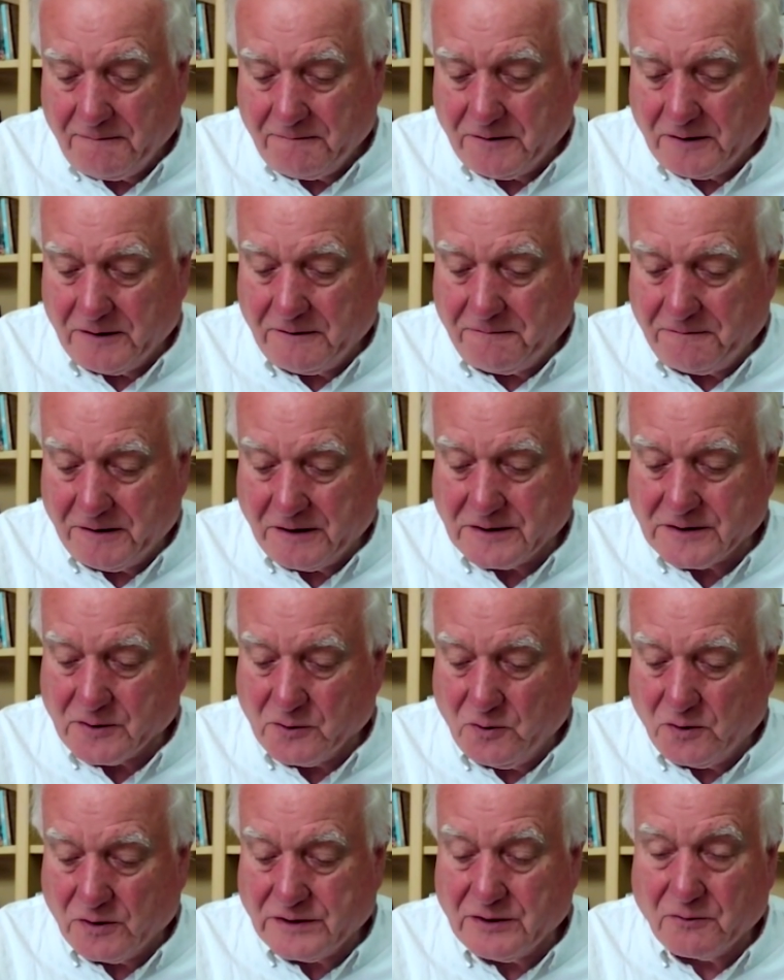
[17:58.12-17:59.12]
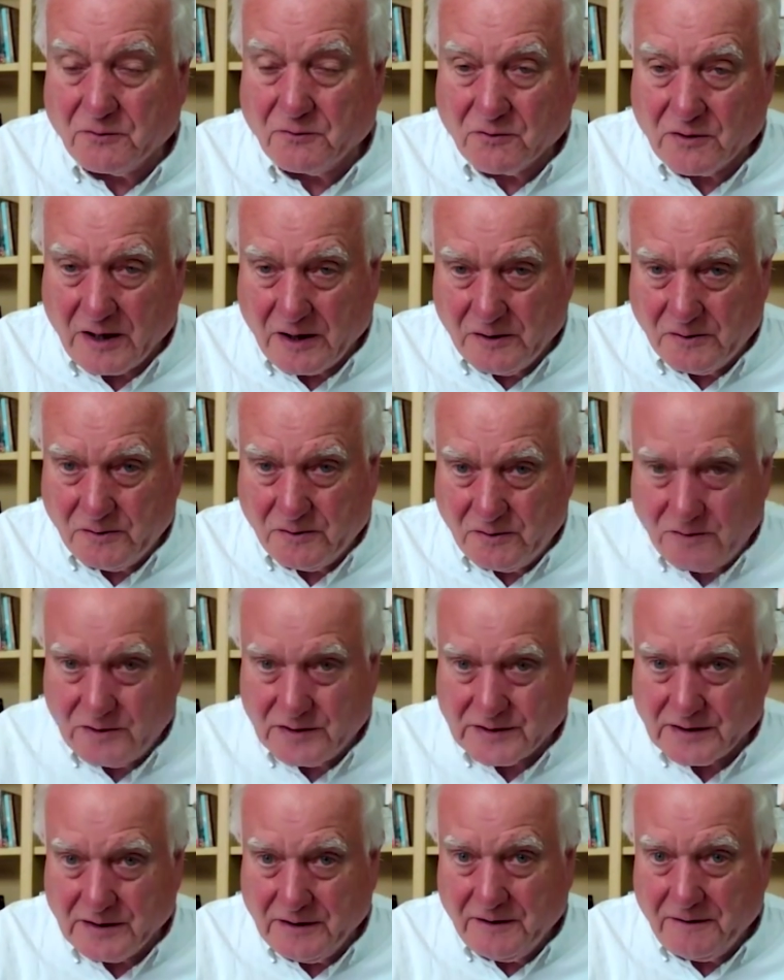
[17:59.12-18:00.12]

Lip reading: for the first quarter rose